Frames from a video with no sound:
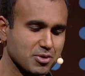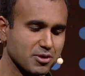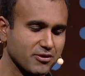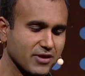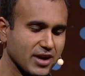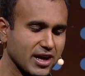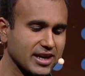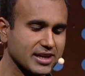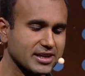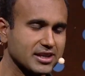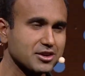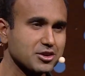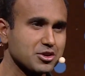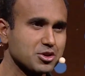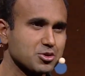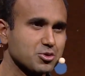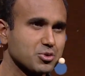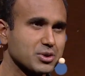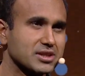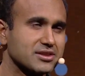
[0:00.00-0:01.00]
providing
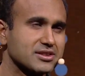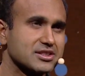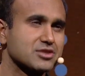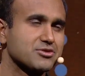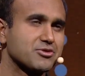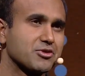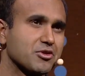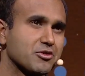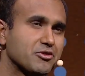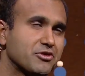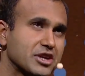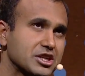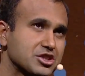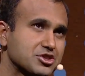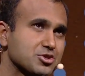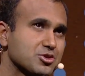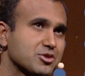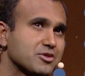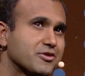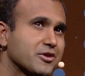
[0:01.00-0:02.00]
you with this
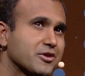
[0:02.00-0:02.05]
visual